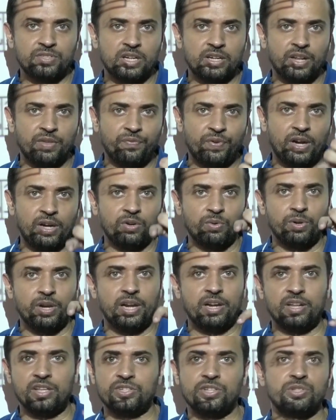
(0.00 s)
the different
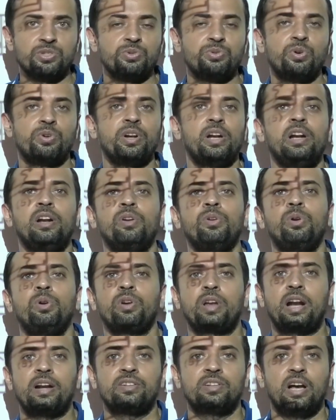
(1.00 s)
orientations you don't need to
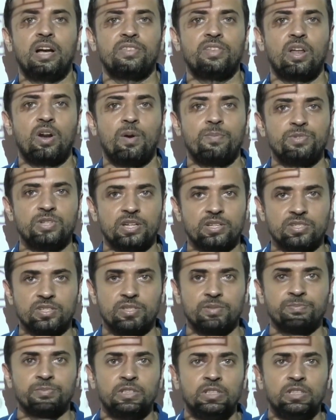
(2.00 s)
look at the other objects